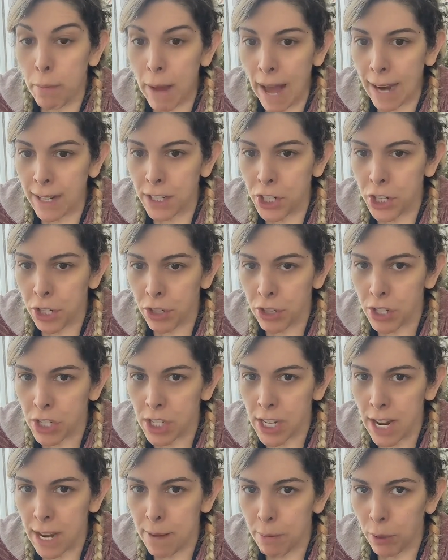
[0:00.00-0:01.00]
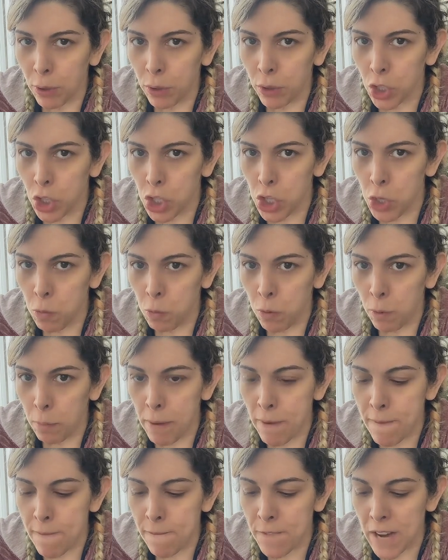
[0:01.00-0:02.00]
Go back to your stable,
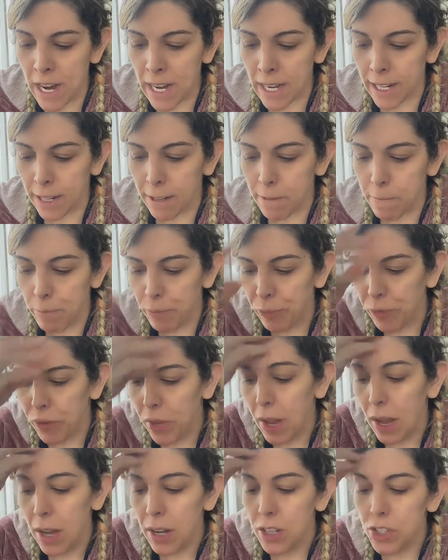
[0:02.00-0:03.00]
you will be fine.